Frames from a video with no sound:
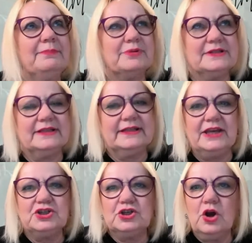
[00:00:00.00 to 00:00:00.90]

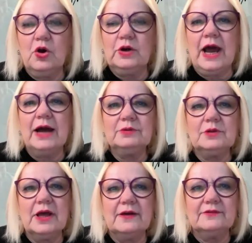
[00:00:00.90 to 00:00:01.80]
presentation on how to
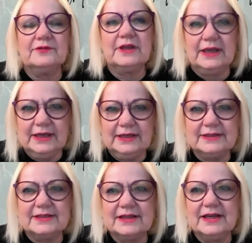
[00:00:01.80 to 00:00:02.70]
love
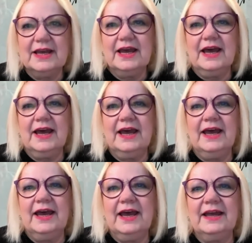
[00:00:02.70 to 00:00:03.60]
kids
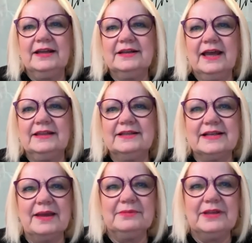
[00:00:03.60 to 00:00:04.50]
and at the
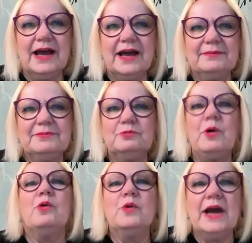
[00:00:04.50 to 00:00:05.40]
same time
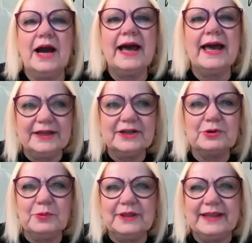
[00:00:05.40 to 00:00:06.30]
while we are
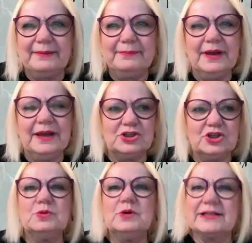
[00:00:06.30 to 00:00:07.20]
angry with them, and
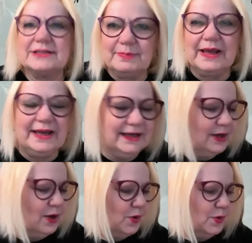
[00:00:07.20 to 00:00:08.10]
she will explain
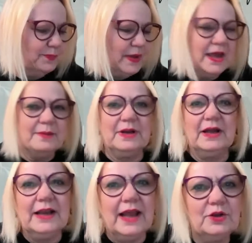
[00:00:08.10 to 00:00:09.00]
it all. But
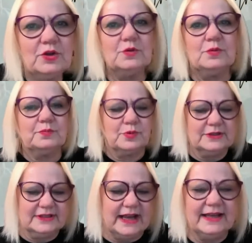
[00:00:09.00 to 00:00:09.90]
I'd like to
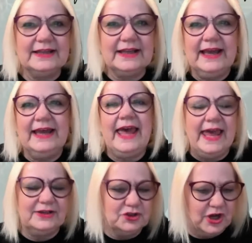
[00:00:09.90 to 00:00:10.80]
present
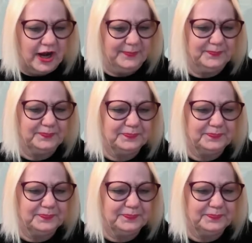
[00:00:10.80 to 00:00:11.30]
Andrea.